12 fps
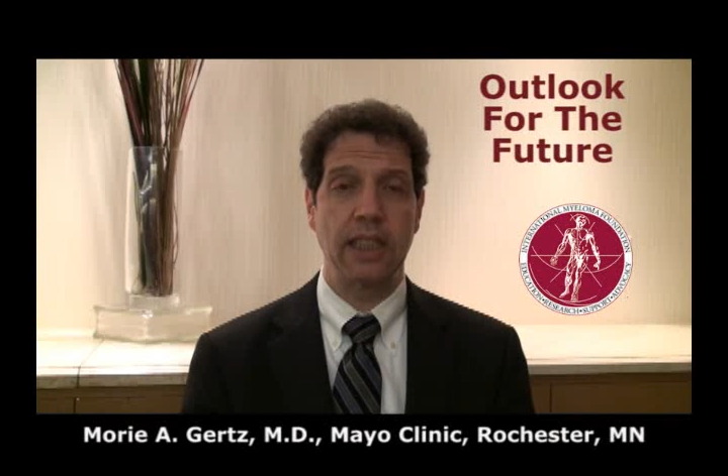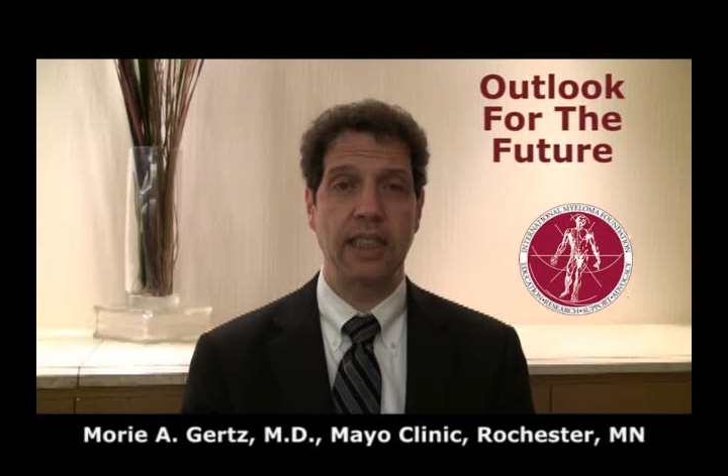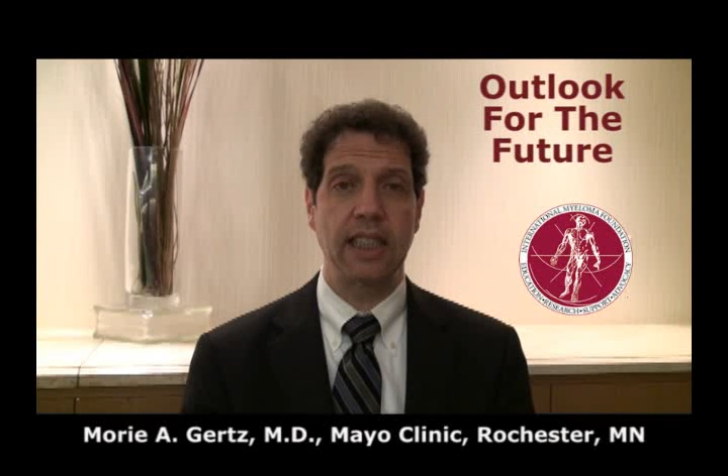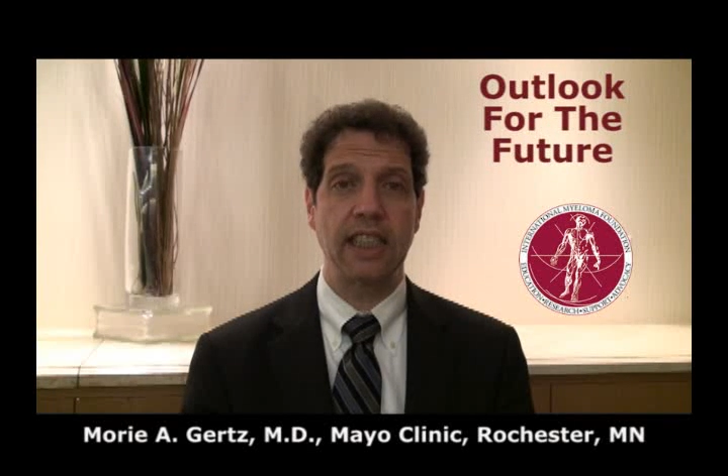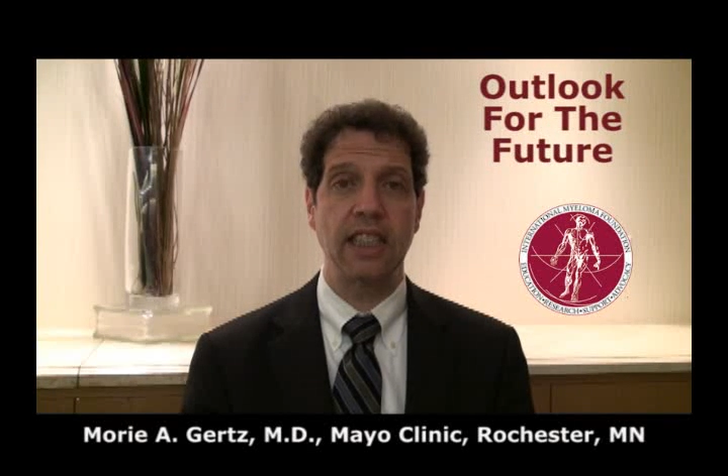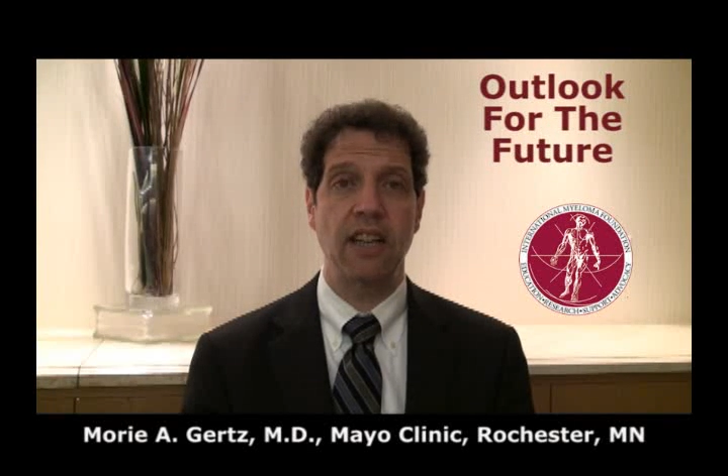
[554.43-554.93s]

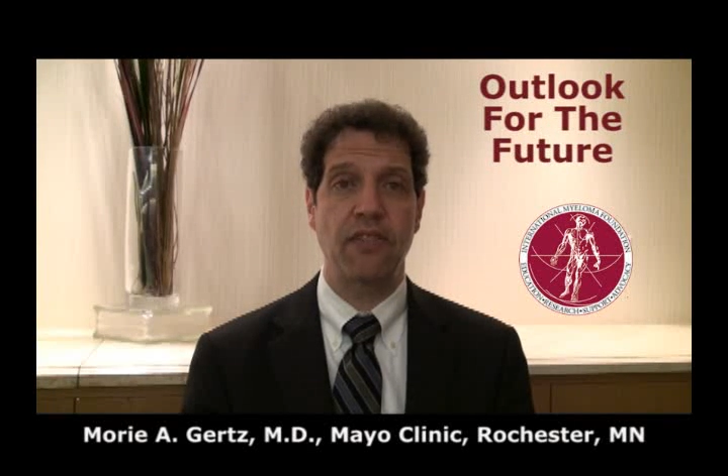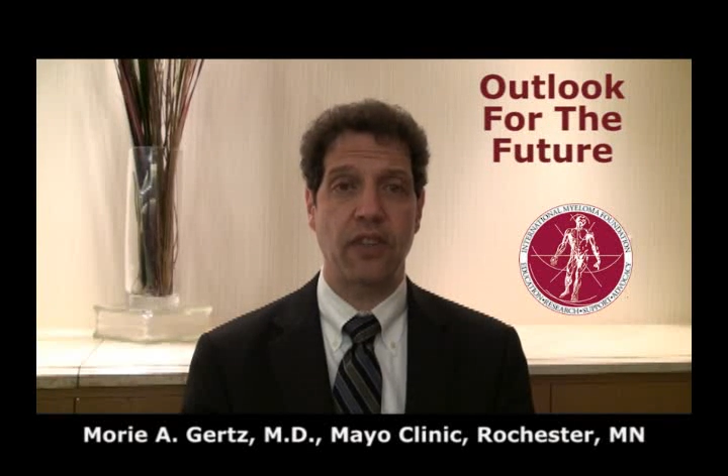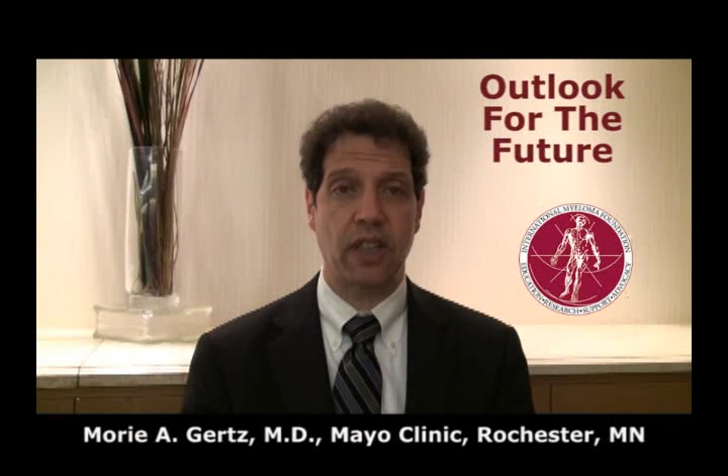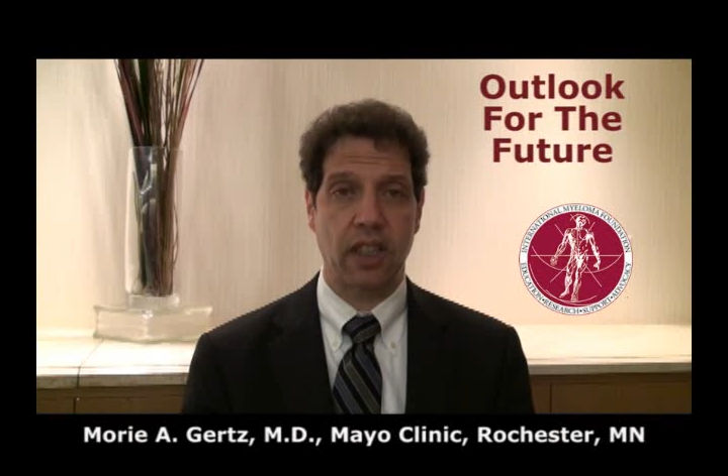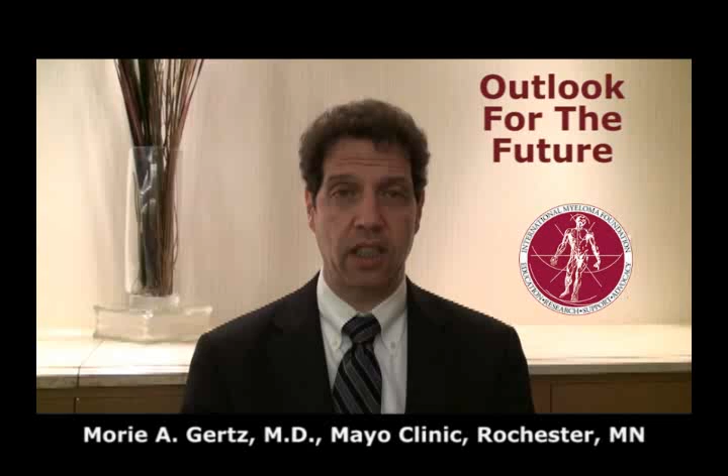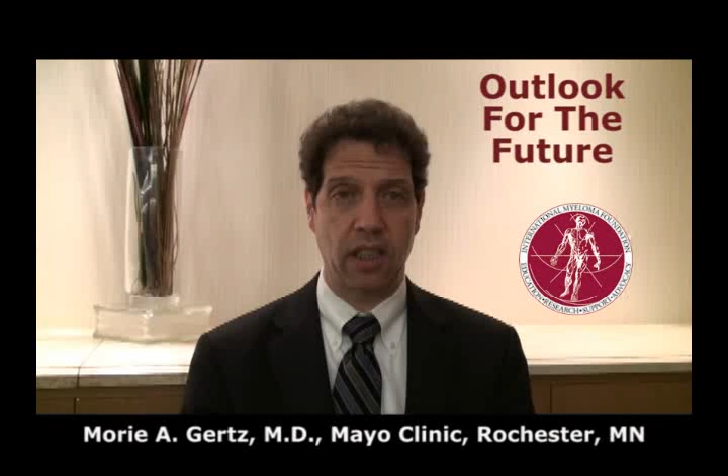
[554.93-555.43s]

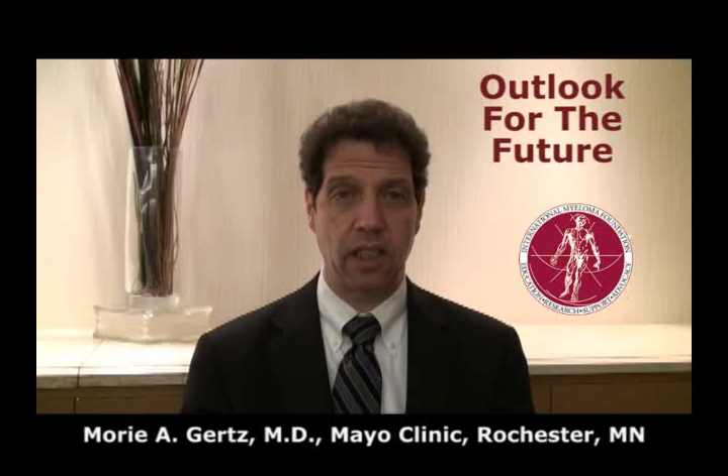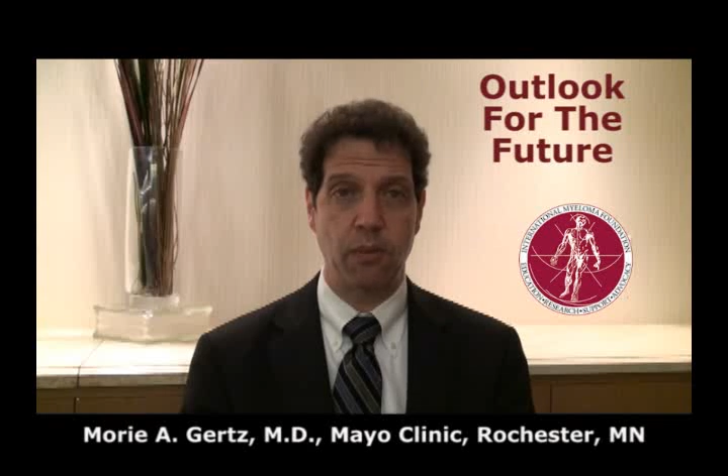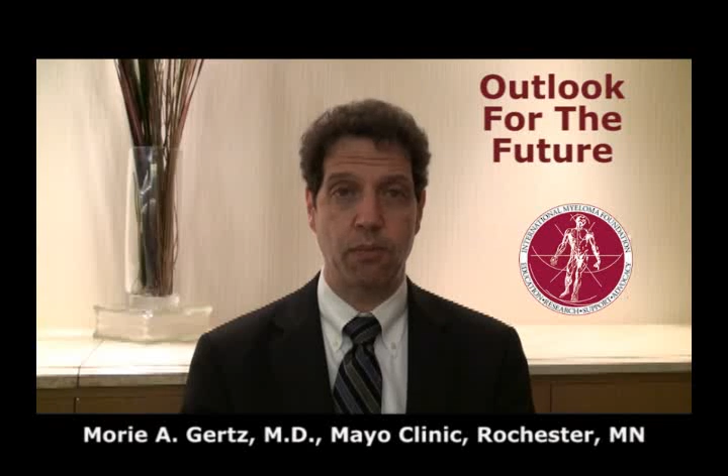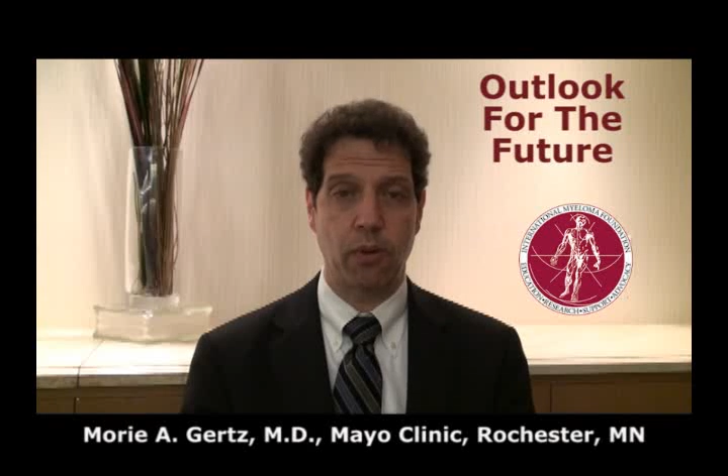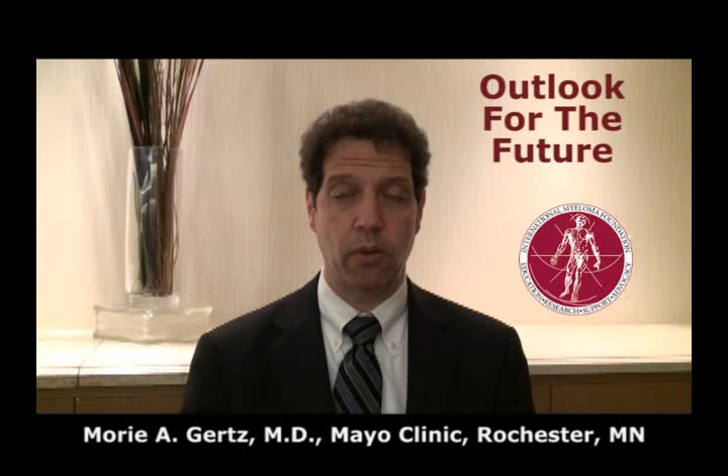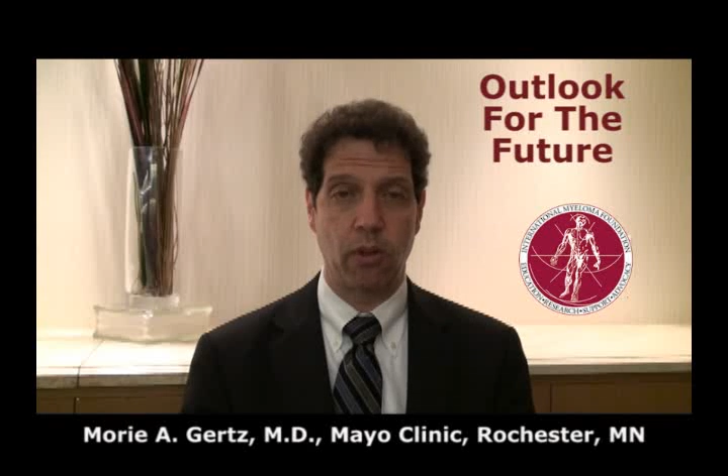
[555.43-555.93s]
significantly
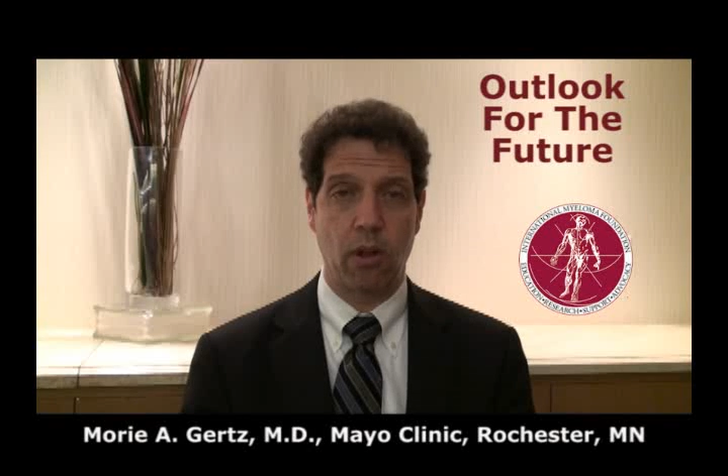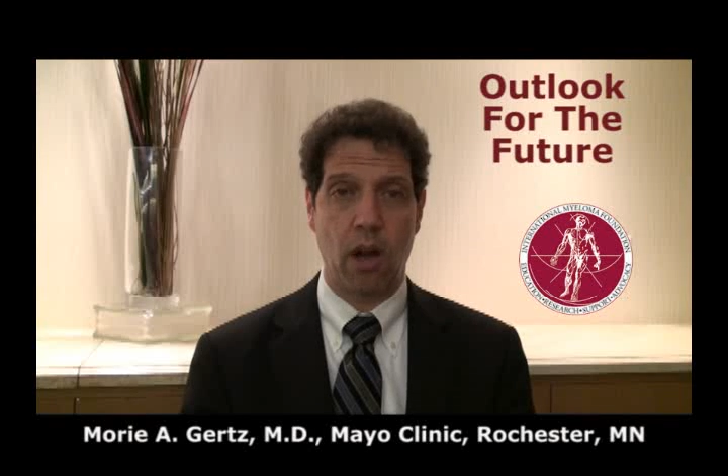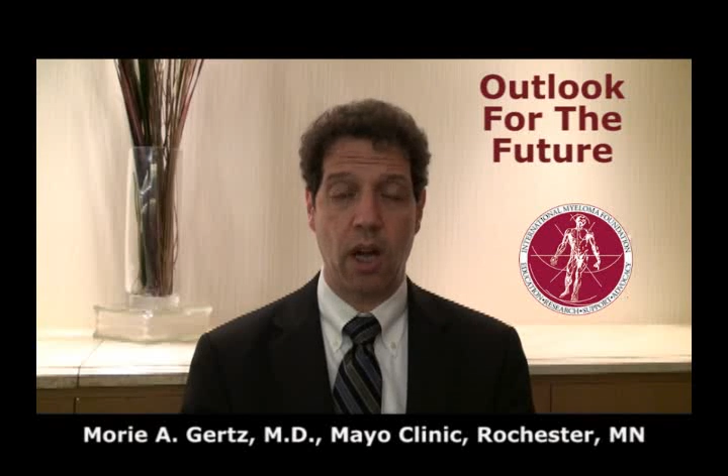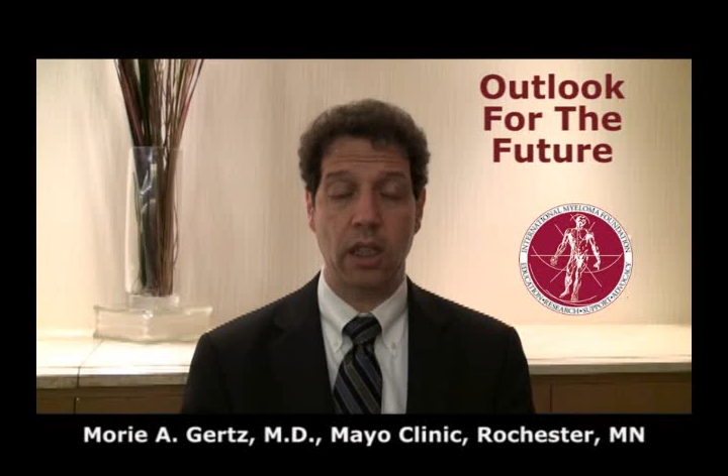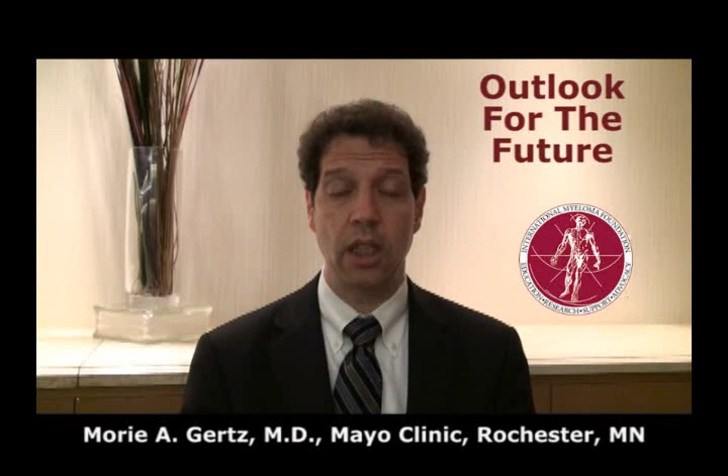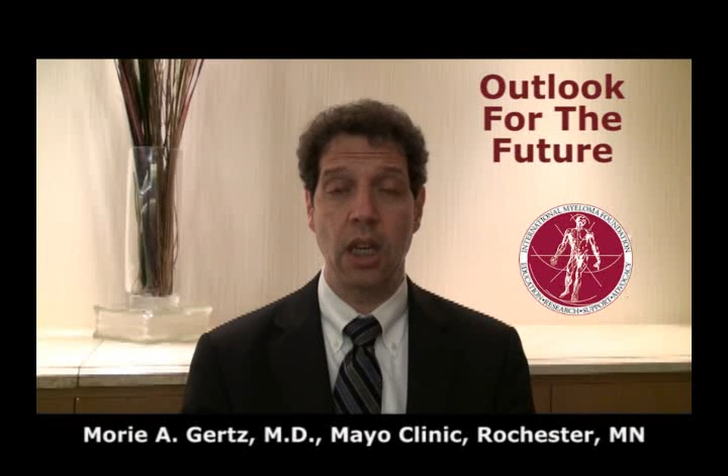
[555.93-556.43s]

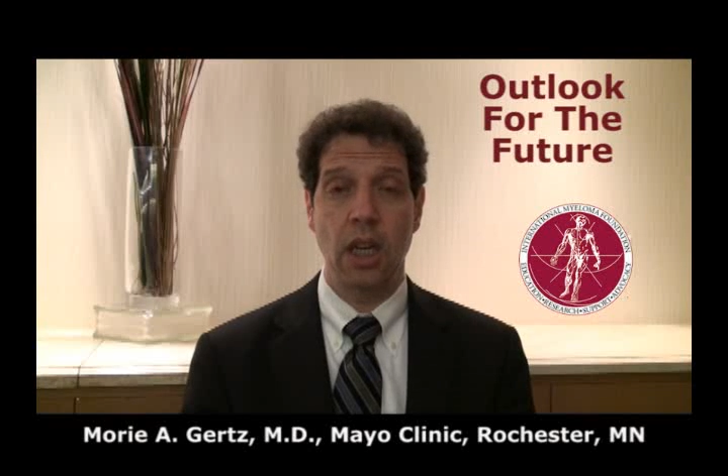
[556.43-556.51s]
prolonged